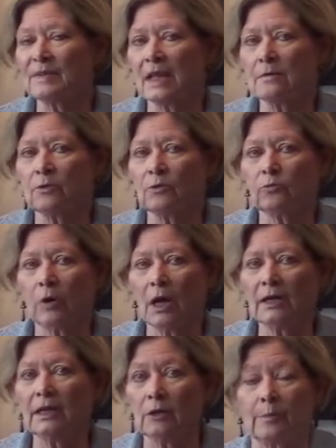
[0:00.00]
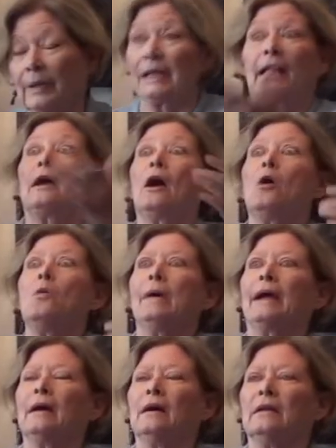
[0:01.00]
they would run and it would be like, oh
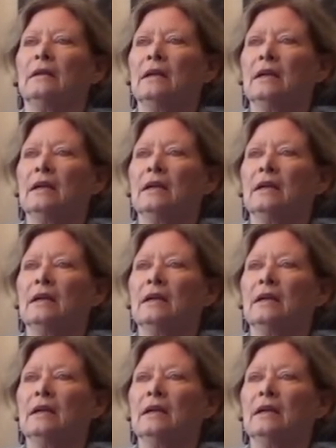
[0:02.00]
my God.